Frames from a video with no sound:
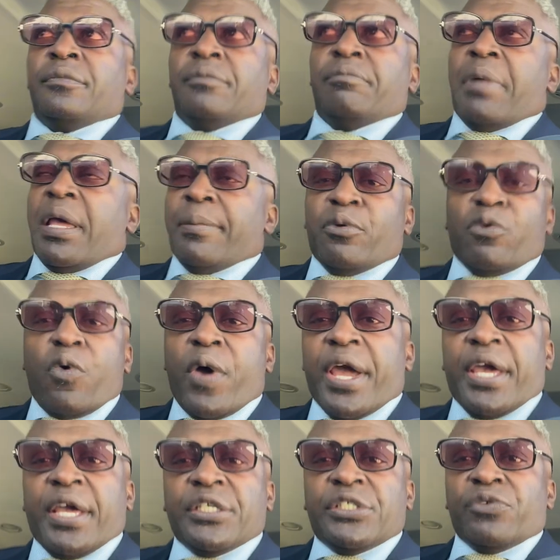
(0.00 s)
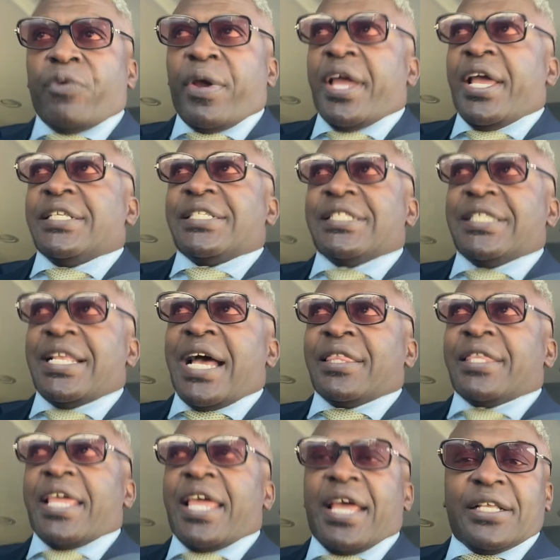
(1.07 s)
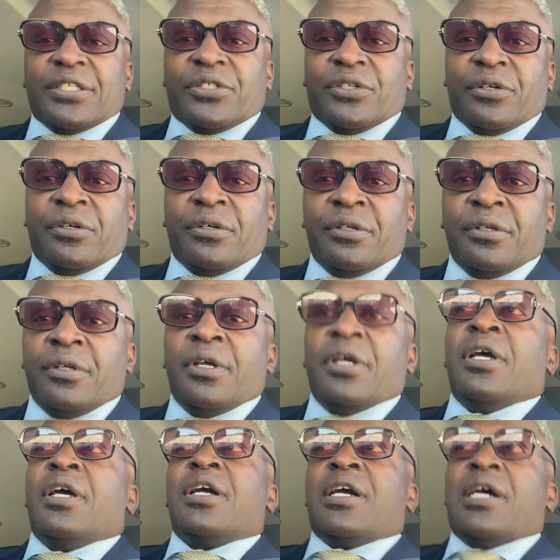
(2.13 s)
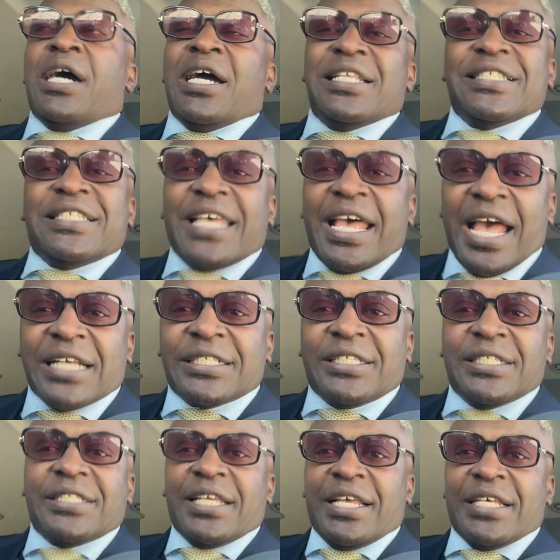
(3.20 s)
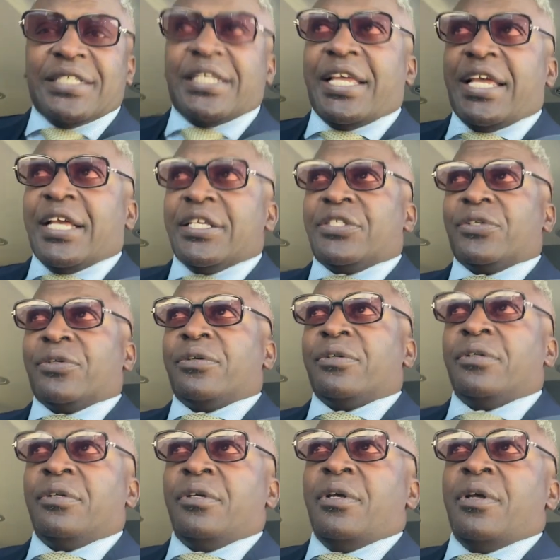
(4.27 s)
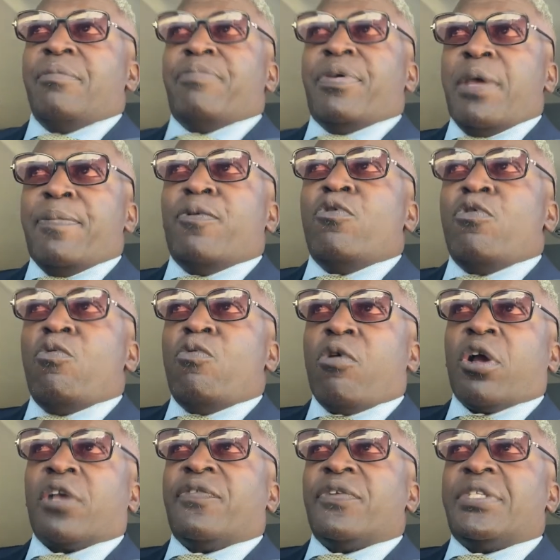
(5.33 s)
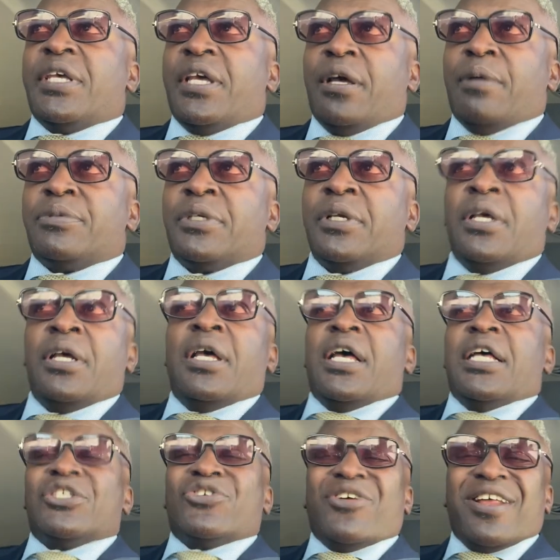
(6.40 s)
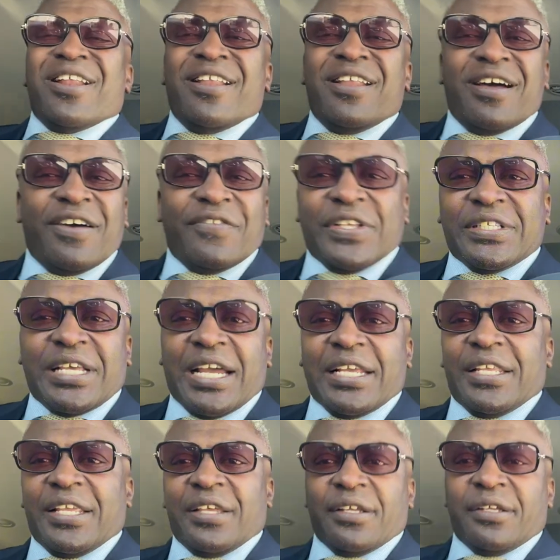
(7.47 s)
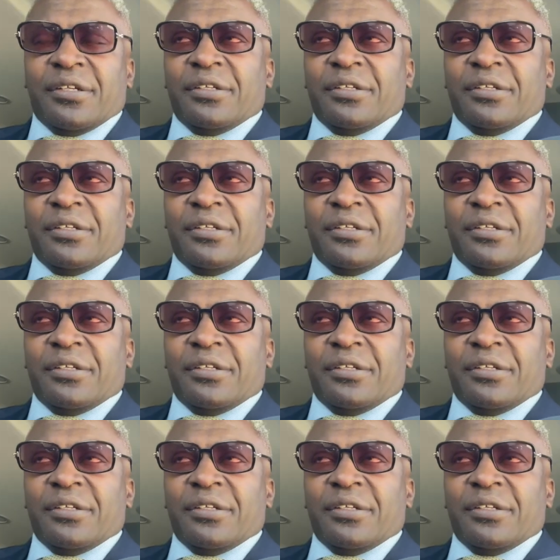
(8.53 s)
Minimum wage raise is not the answer. Cutting taxes is the answer. People who work for tips is going to love this idea.